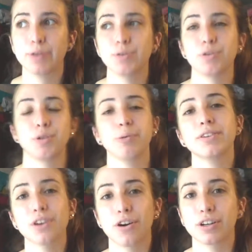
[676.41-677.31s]
so she
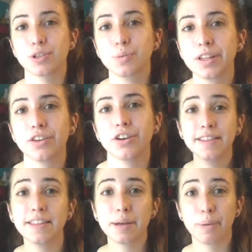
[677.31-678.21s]
brings August with her, and
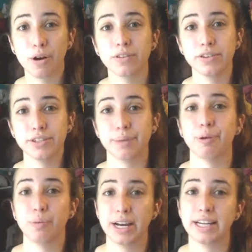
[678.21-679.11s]
then they part their
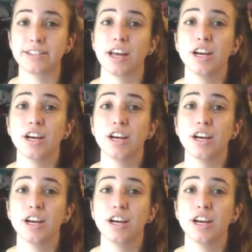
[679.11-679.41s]
separate ways.